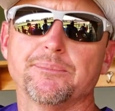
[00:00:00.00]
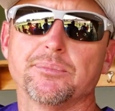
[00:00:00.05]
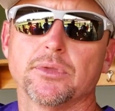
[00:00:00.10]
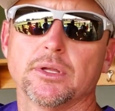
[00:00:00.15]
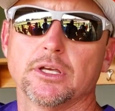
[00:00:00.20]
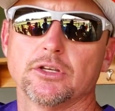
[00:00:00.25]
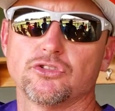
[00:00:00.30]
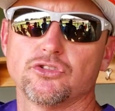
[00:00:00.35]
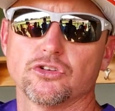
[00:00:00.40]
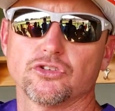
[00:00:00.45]

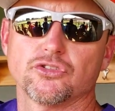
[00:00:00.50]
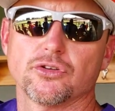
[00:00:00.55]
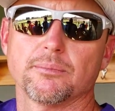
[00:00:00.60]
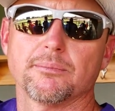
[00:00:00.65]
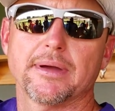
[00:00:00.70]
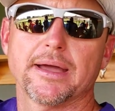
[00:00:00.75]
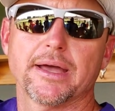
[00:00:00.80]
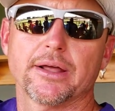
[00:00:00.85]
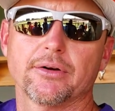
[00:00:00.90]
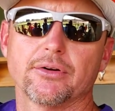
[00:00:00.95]
It's just a
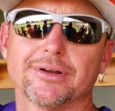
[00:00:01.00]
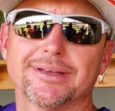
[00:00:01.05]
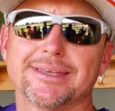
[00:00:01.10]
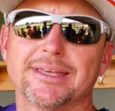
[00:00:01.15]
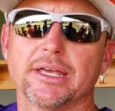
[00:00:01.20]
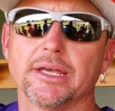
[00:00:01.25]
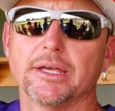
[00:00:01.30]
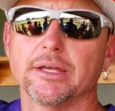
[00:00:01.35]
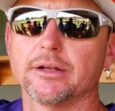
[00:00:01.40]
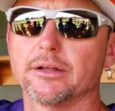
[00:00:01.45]
matter
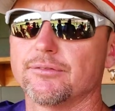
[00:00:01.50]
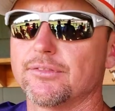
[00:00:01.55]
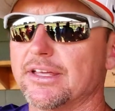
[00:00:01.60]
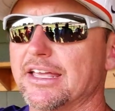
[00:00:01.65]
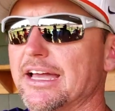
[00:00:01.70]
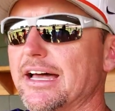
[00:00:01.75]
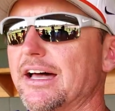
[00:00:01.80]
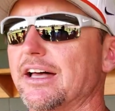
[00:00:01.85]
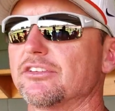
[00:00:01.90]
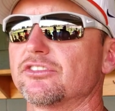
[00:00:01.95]
again of the
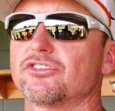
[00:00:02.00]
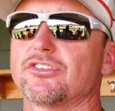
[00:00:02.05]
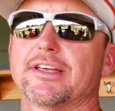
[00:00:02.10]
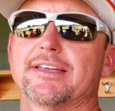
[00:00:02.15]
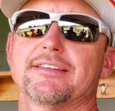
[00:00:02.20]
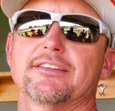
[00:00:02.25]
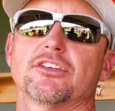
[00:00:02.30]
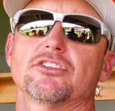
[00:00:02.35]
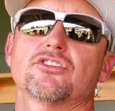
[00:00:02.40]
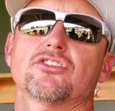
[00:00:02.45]
guys
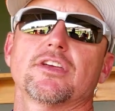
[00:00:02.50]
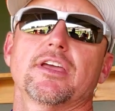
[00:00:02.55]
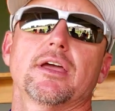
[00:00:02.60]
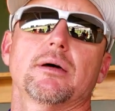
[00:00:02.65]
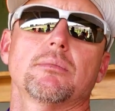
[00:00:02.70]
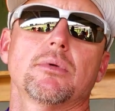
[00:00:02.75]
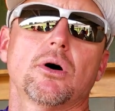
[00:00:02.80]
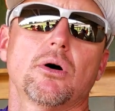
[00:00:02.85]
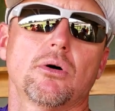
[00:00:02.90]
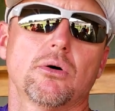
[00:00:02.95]
like the
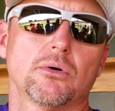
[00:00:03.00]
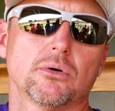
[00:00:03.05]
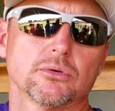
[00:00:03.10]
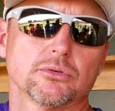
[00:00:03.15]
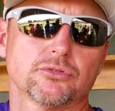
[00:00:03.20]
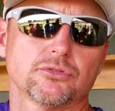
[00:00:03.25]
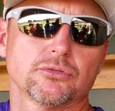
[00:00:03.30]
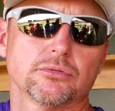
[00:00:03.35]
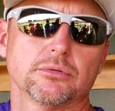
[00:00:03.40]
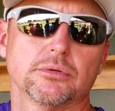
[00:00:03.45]
Sam
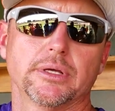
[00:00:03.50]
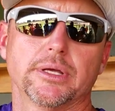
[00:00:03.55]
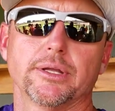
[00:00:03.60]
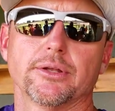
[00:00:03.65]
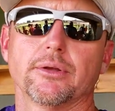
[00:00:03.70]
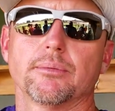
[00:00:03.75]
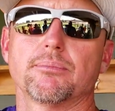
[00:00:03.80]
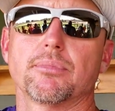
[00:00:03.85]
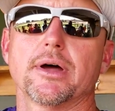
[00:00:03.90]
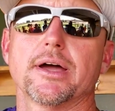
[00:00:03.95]
Halls
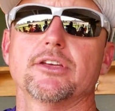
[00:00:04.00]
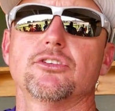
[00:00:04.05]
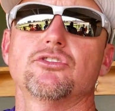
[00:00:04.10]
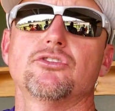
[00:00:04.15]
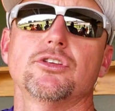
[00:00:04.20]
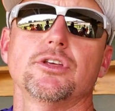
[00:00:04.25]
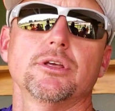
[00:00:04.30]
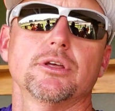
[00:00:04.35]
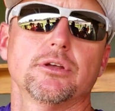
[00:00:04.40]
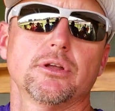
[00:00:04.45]
and the Bryce
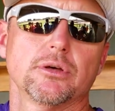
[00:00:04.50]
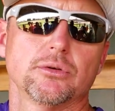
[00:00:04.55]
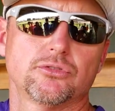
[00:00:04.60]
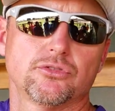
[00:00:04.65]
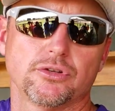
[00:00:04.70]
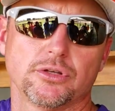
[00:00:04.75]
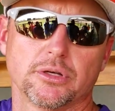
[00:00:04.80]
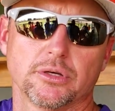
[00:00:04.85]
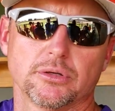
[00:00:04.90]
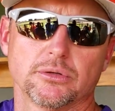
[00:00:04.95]

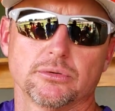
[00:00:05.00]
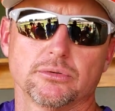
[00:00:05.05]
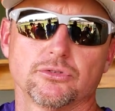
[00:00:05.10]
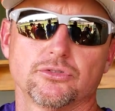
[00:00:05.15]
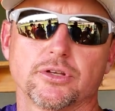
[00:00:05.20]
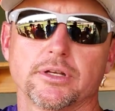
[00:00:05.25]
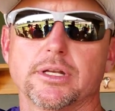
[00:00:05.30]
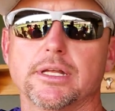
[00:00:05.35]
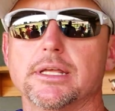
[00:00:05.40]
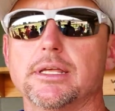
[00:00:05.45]

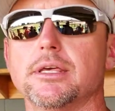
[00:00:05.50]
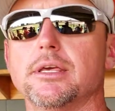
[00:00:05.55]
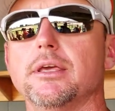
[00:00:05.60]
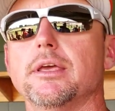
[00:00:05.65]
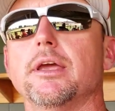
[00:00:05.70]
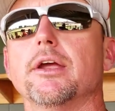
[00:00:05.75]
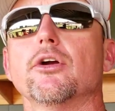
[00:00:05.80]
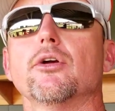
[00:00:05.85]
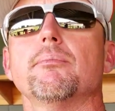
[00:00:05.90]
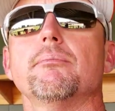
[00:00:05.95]
Teodosios and the
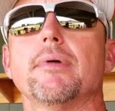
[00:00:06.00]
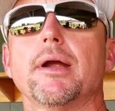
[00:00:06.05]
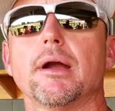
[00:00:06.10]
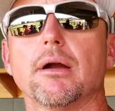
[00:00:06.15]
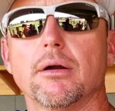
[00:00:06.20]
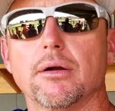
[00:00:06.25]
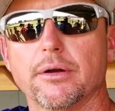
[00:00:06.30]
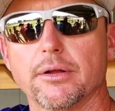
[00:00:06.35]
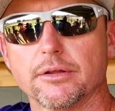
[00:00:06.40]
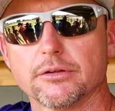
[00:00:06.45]
Kier
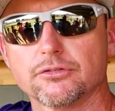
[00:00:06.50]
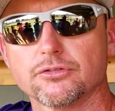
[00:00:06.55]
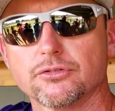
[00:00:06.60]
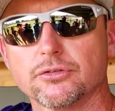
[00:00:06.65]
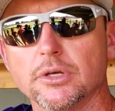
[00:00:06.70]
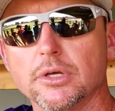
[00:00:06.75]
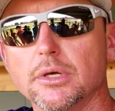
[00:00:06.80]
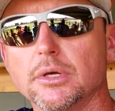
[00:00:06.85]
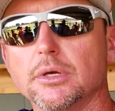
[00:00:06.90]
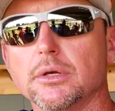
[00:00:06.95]
Meredith.
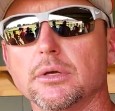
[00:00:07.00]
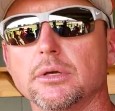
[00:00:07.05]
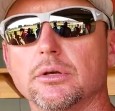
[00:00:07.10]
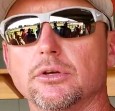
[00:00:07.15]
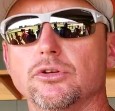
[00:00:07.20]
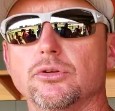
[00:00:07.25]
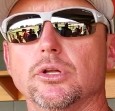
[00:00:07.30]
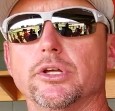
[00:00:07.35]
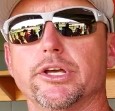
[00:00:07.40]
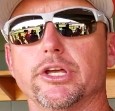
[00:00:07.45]
You
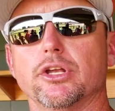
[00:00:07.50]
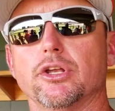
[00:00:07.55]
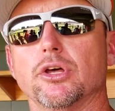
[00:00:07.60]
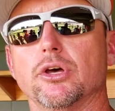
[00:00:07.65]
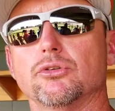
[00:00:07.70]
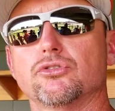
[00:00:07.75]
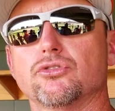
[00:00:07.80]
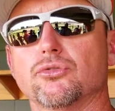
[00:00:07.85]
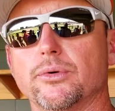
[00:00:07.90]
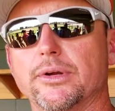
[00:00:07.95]
know, you look at
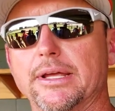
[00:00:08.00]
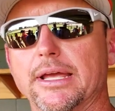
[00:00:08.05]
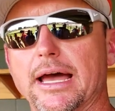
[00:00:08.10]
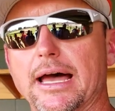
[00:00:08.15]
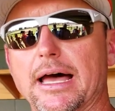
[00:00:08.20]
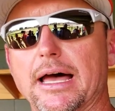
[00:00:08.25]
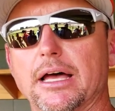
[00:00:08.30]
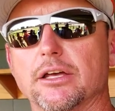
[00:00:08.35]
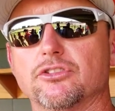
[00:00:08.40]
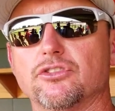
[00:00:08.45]
those three
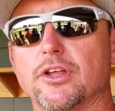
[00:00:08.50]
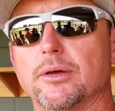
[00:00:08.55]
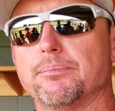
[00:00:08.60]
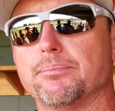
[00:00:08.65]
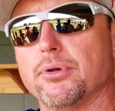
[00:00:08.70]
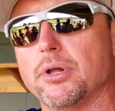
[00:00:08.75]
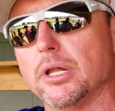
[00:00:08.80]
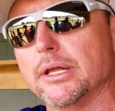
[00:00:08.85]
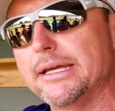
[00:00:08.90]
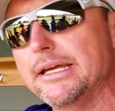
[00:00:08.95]
guys that
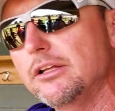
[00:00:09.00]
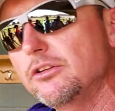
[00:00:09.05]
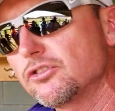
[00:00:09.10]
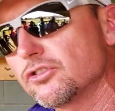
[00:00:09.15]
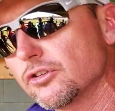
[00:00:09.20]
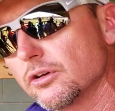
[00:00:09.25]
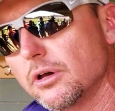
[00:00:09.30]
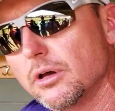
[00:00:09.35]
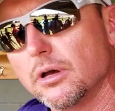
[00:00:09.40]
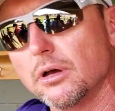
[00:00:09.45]
played
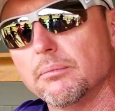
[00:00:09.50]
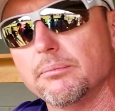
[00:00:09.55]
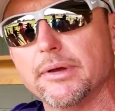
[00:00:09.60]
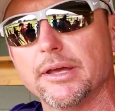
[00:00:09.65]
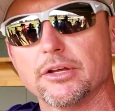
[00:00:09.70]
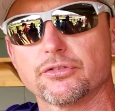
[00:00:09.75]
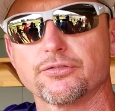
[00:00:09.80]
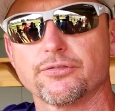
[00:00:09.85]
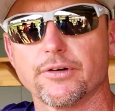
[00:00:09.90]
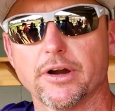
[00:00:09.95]
some
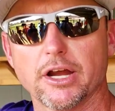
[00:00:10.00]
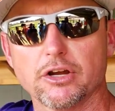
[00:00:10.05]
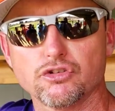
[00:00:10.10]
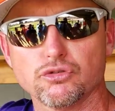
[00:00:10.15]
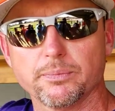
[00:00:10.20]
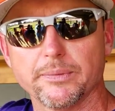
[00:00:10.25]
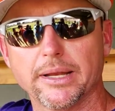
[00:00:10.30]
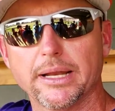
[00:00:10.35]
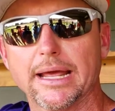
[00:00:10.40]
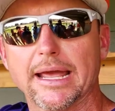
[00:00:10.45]
as
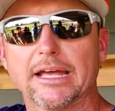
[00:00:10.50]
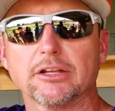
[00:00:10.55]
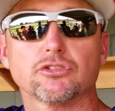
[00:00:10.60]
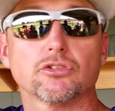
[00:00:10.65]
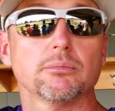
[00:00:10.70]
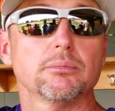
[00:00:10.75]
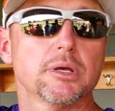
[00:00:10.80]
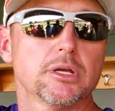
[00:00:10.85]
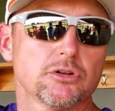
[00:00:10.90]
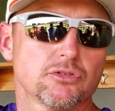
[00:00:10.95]
freshmen, had
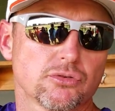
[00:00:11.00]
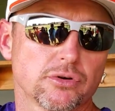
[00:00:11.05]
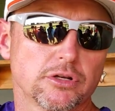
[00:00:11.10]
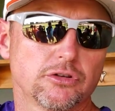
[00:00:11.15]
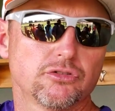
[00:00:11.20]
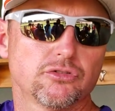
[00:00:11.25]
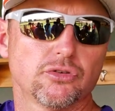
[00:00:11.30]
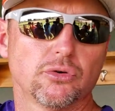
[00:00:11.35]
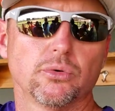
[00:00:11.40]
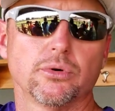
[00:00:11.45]
some
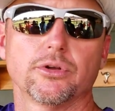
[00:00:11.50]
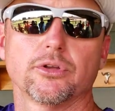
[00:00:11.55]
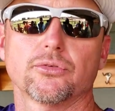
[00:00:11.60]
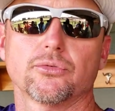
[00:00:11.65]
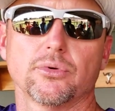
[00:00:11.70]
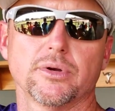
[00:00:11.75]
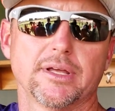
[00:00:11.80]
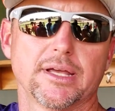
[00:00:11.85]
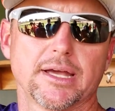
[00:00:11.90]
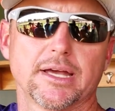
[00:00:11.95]
injuries. Two of the
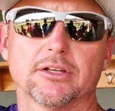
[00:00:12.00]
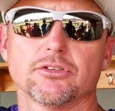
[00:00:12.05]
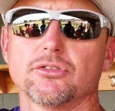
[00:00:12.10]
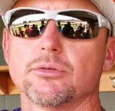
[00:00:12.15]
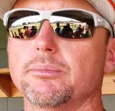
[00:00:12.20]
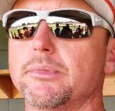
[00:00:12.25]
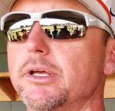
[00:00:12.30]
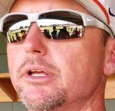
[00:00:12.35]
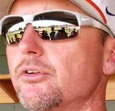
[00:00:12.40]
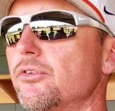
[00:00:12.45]
three had
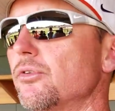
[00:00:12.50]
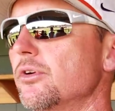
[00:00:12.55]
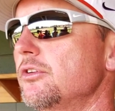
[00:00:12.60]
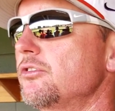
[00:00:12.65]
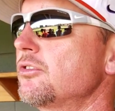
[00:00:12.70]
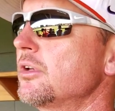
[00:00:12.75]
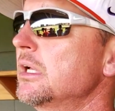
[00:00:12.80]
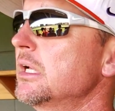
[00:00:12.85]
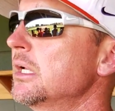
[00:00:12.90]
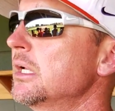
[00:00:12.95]
some injuries.